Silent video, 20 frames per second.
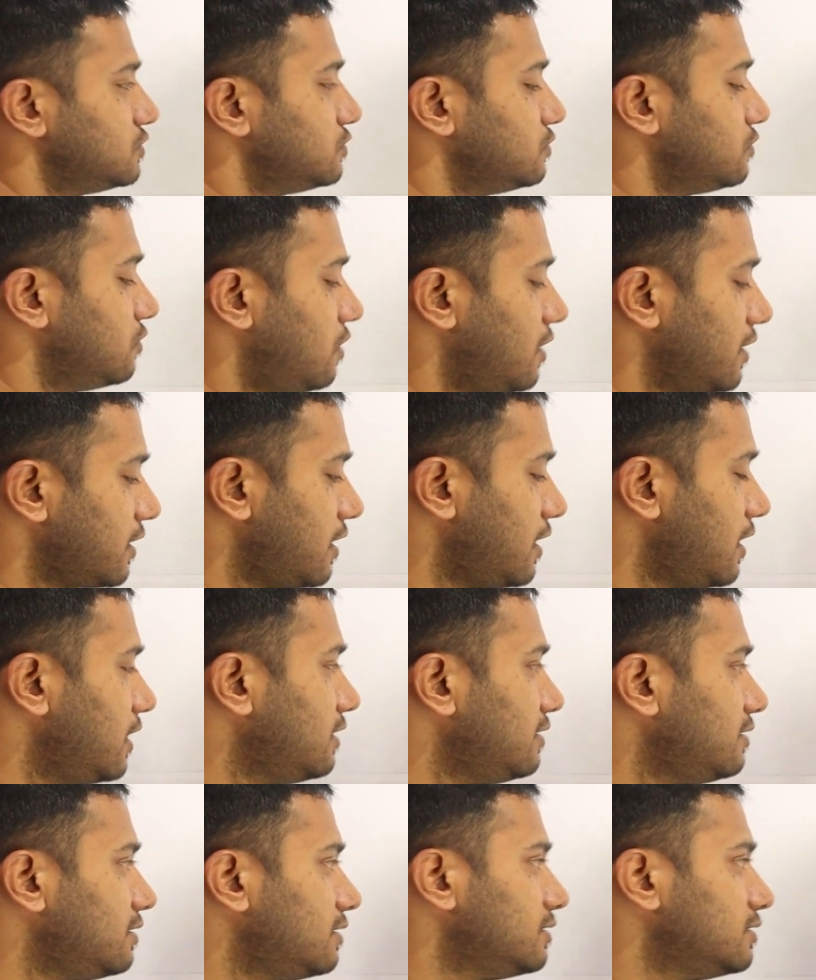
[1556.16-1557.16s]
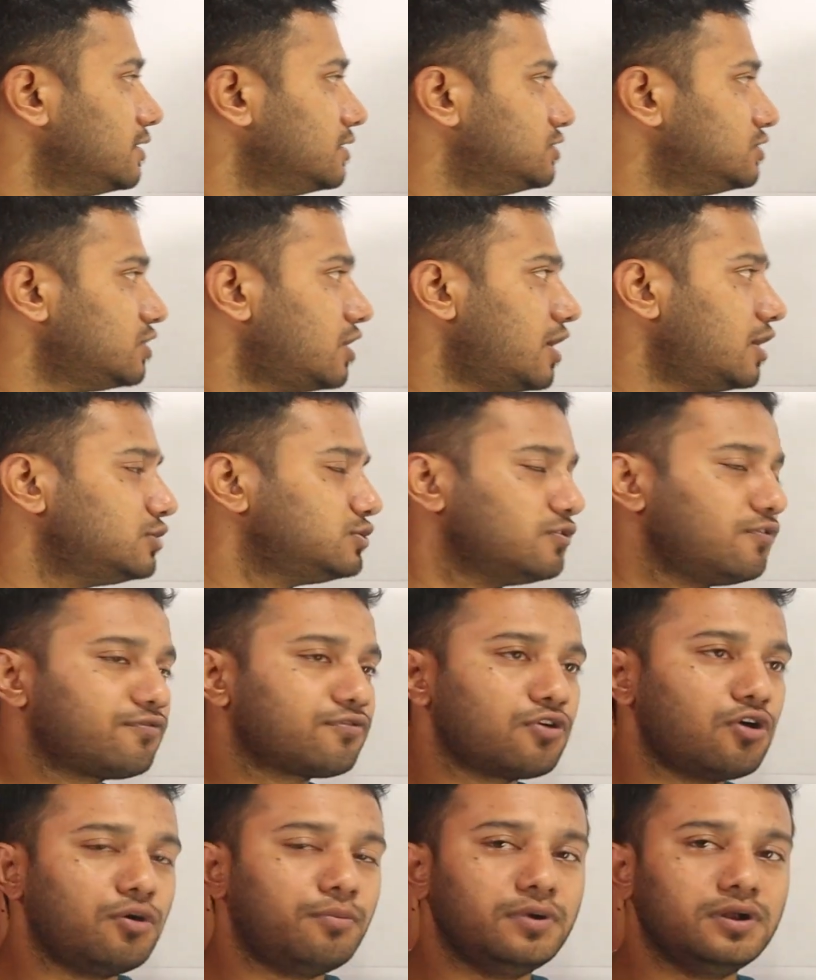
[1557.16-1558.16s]
So again, the charge
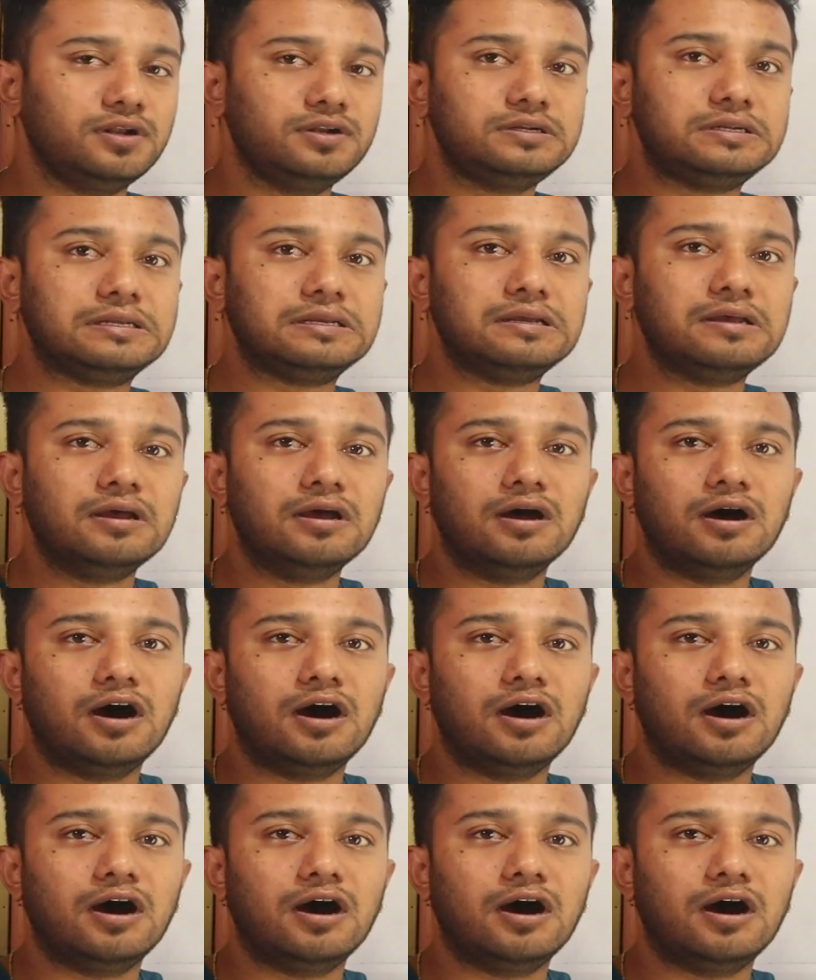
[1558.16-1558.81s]
of cobalt